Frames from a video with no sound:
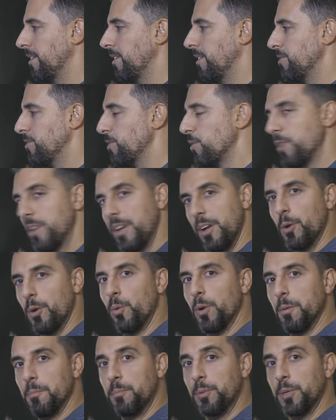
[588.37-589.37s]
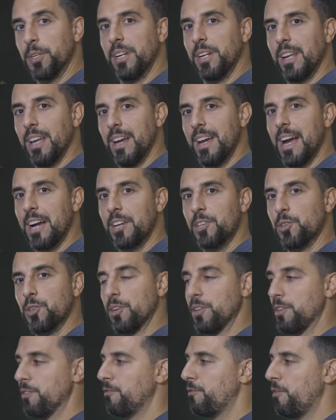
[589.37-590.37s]
So you hear with pre-delay, actually,
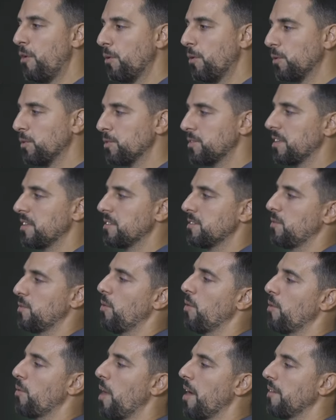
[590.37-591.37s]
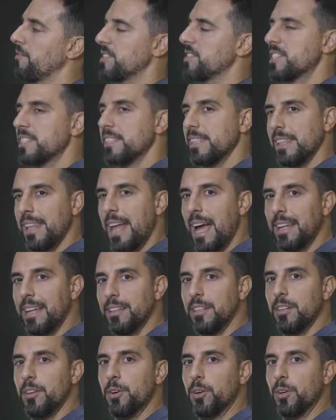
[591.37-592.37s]
the vocals tends to arrive
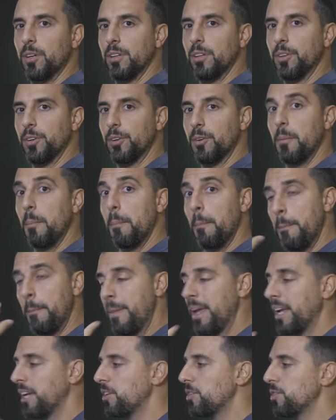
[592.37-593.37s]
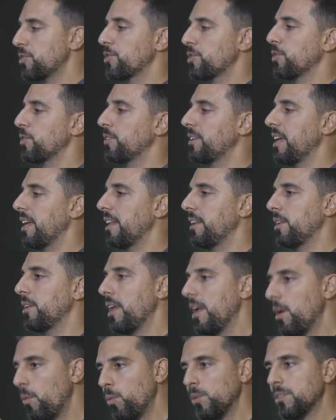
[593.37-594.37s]
slightly earlier, making sure that they
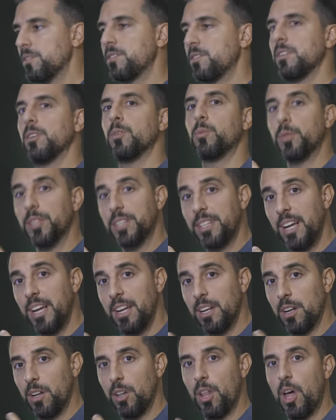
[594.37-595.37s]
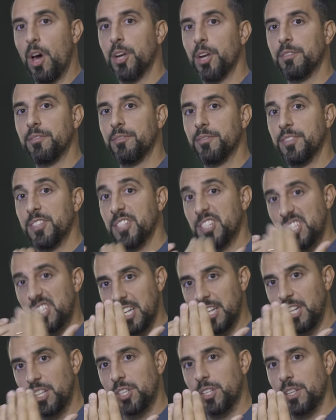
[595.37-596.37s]
will still retain a lot of
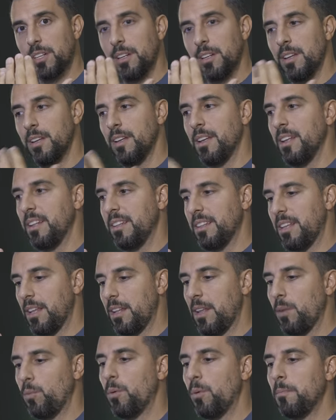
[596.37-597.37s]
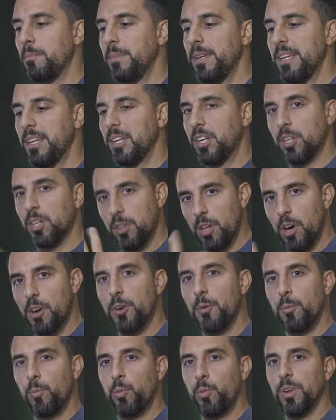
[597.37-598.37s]
distinction, that they won't be
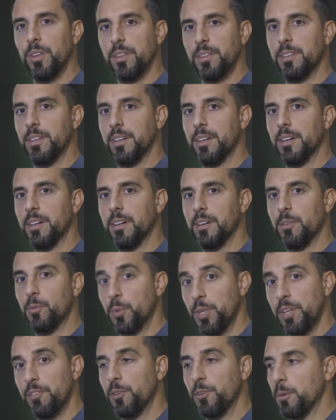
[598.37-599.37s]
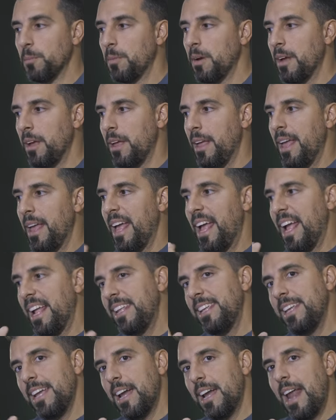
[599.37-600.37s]
cluttered with the reverb, And
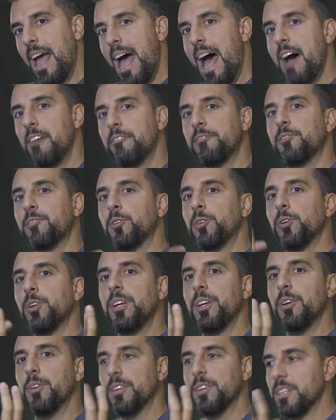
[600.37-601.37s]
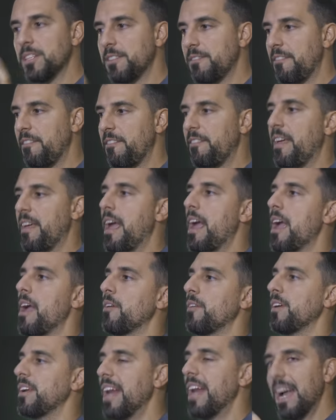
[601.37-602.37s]
yet after you hear this very
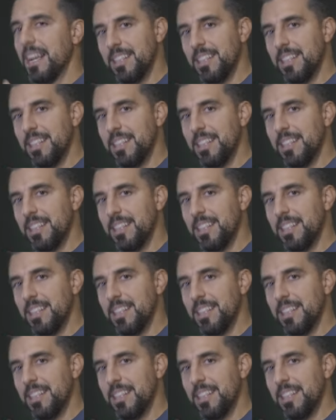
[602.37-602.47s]
nice